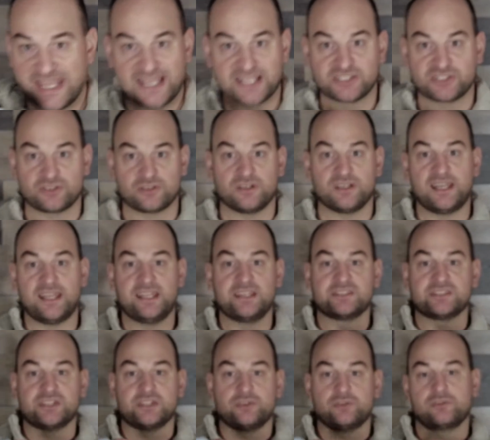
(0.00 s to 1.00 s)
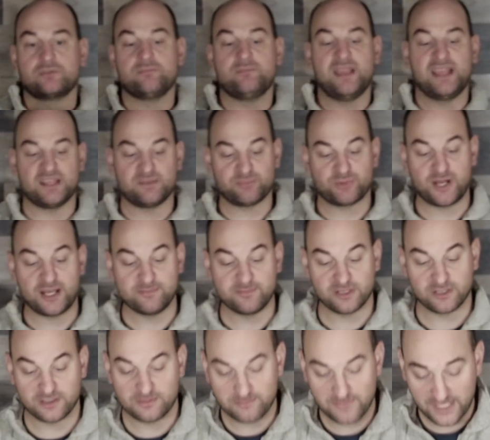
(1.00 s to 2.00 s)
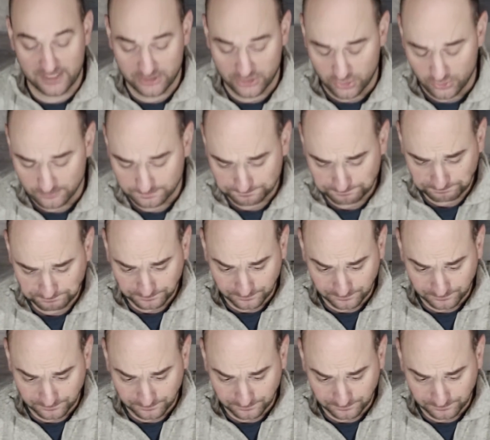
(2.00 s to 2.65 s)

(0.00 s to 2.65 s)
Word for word: to enter and exit your primary menu.